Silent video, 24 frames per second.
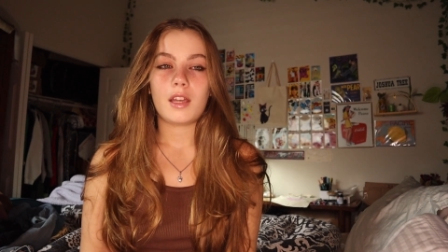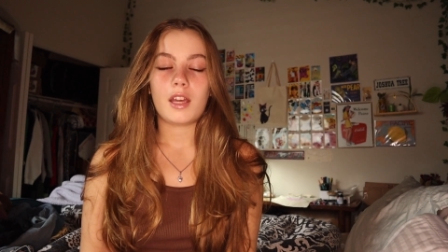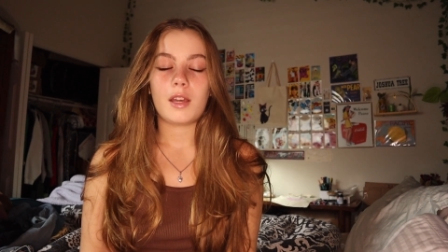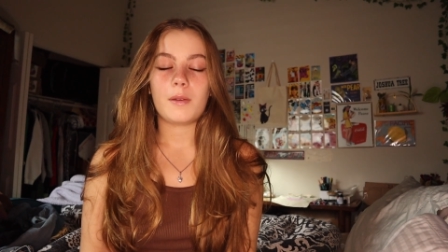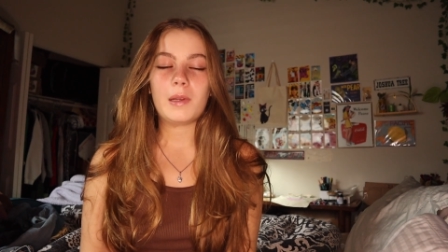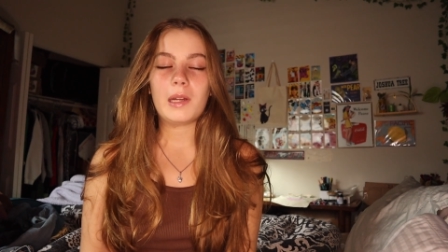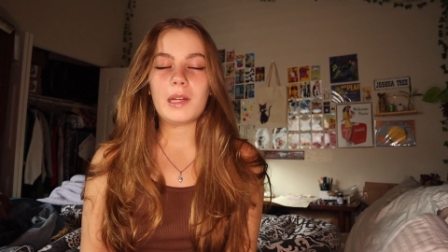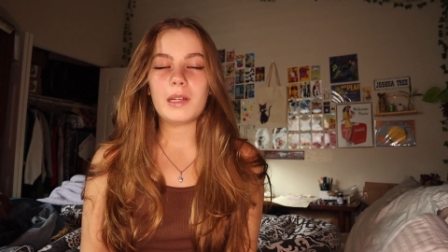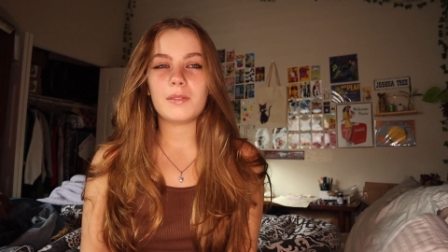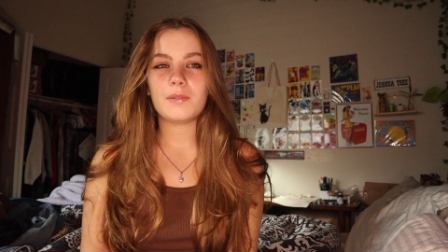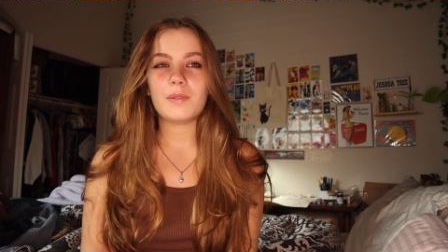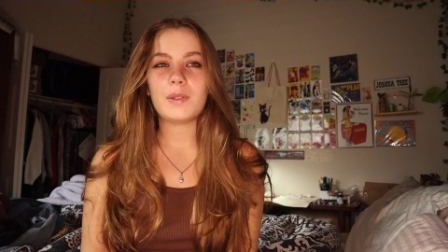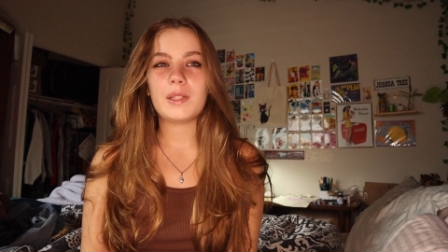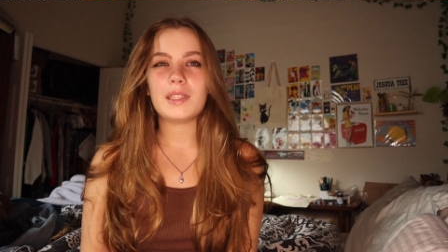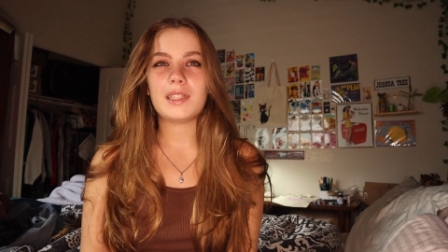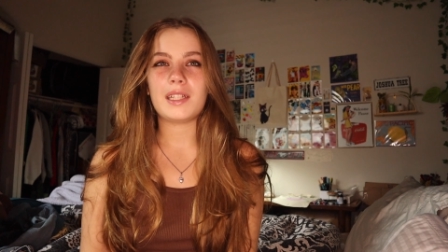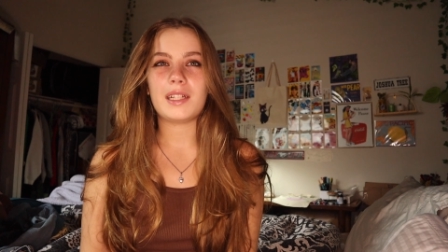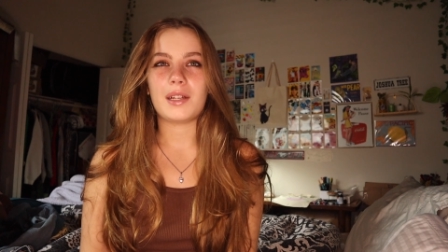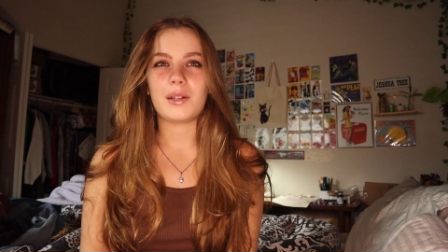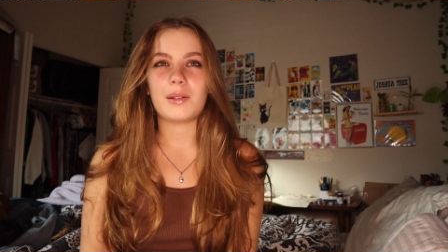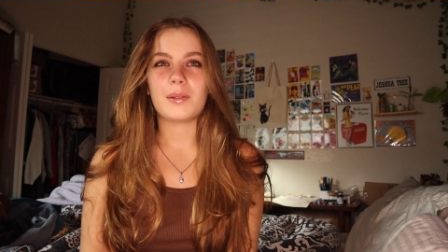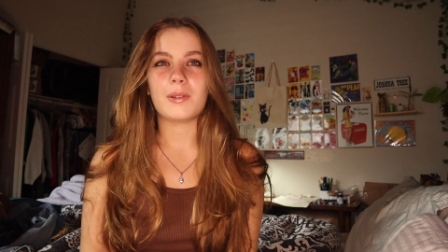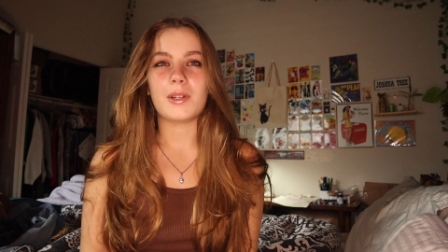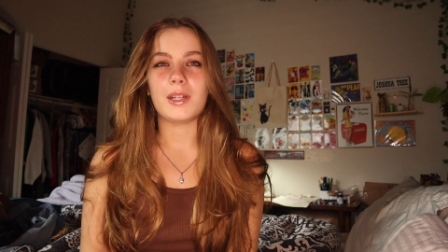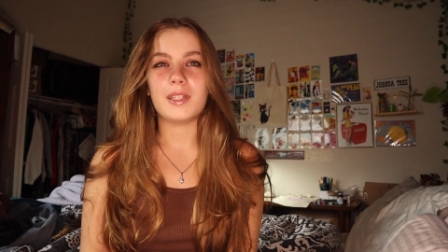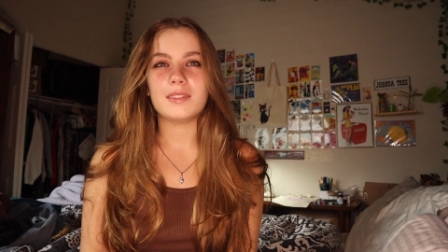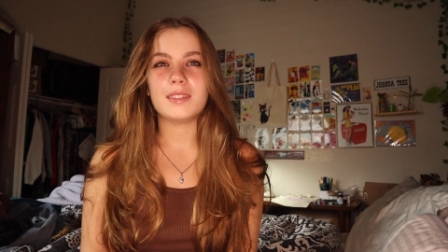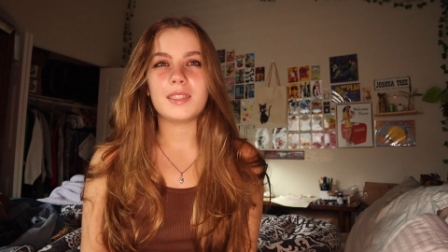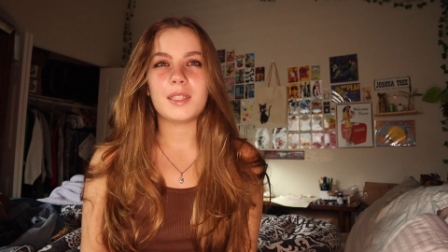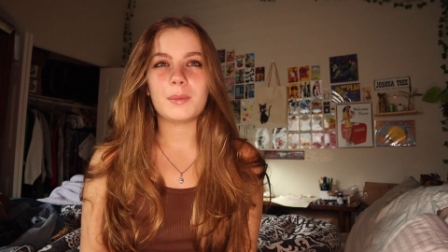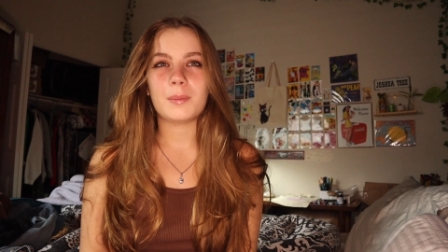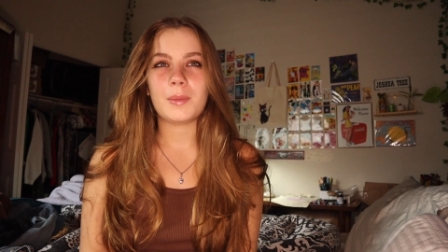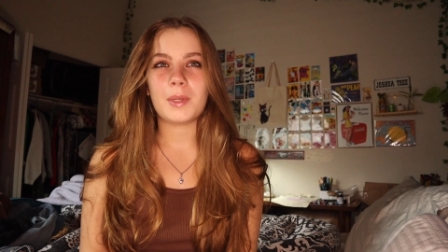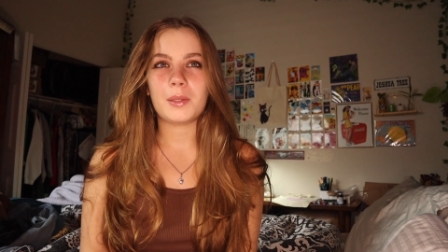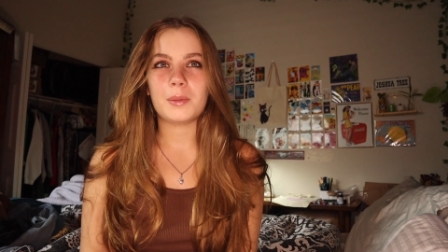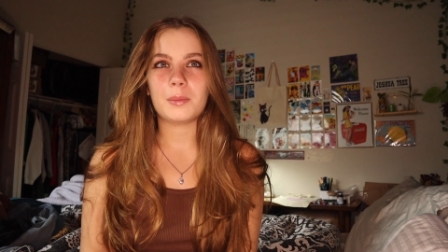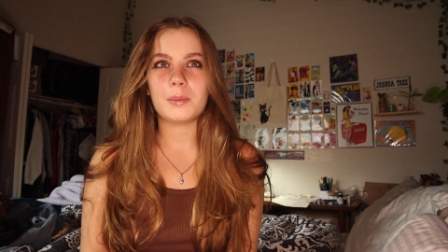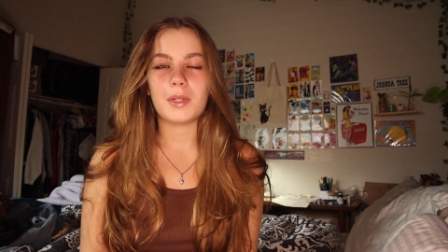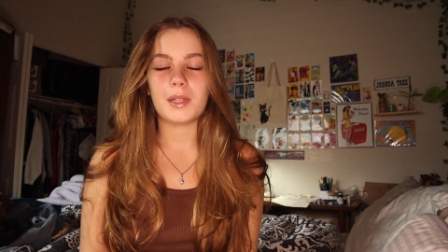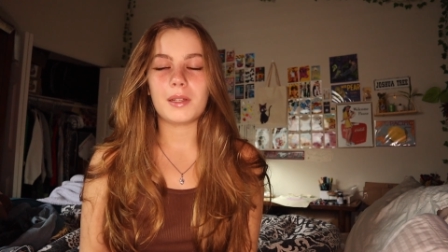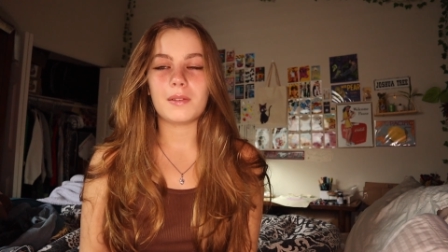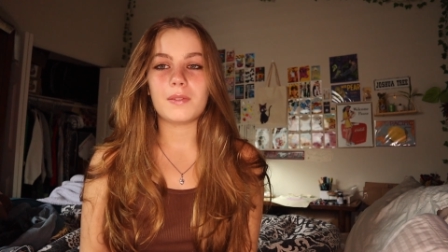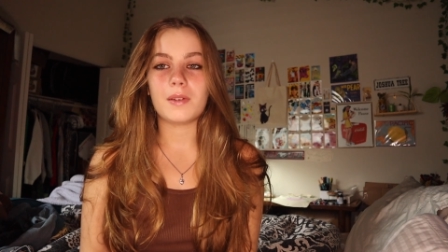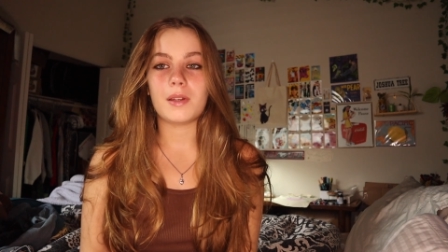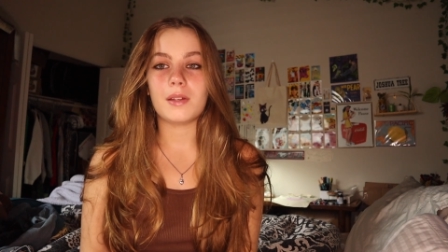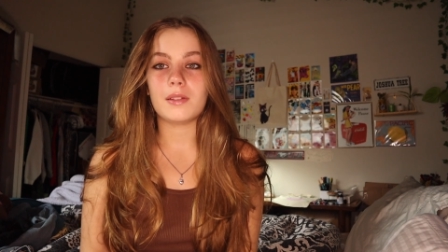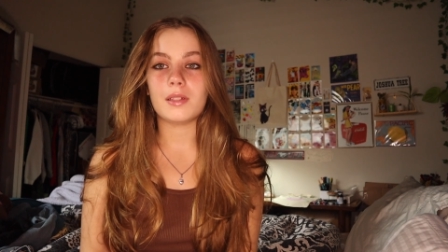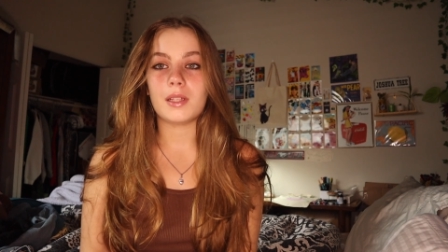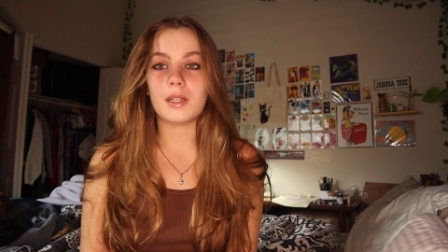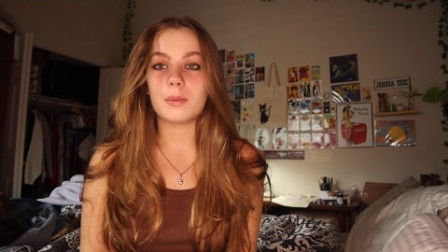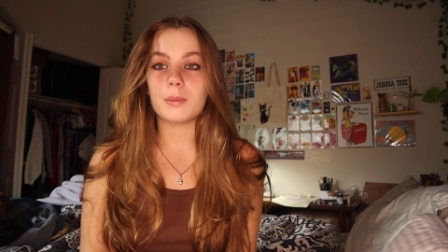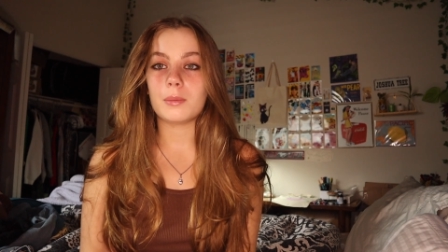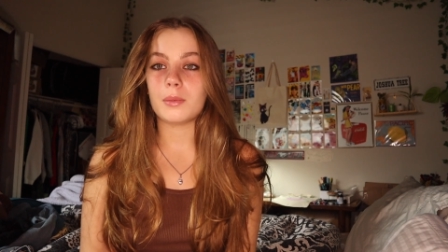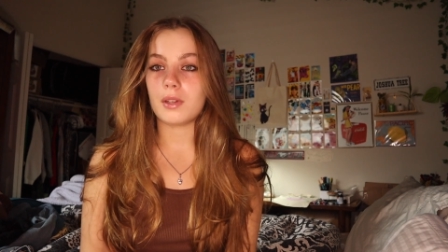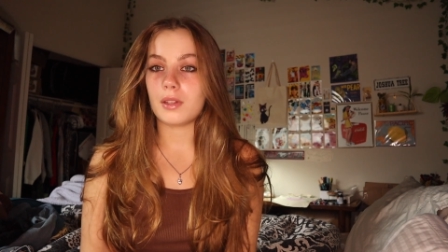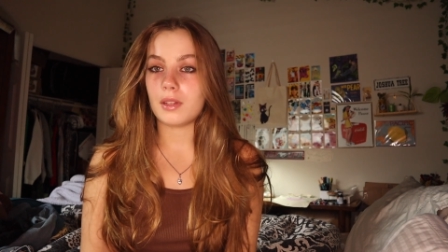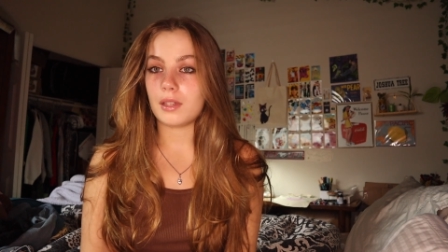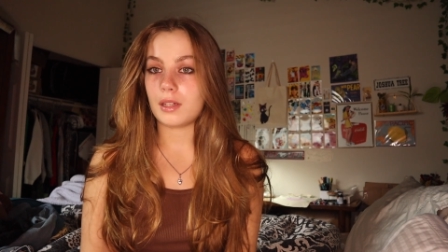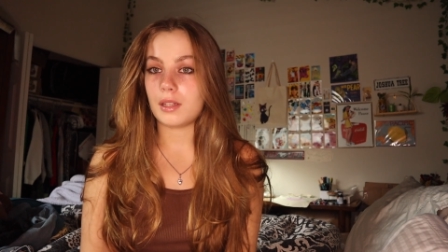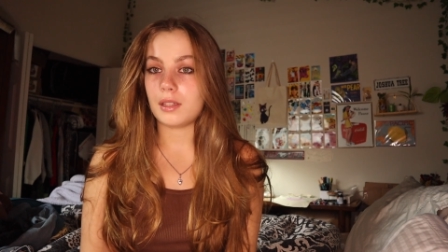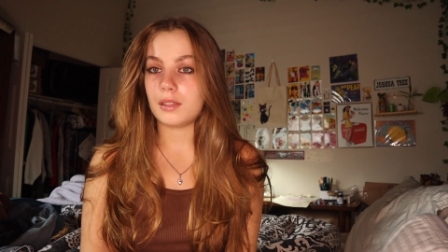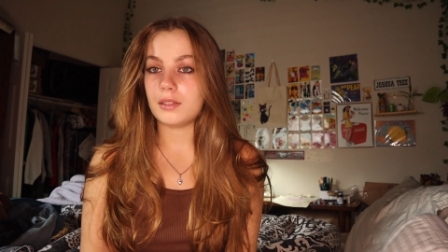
I mean I didn't find like a crazy amount but I found like more than I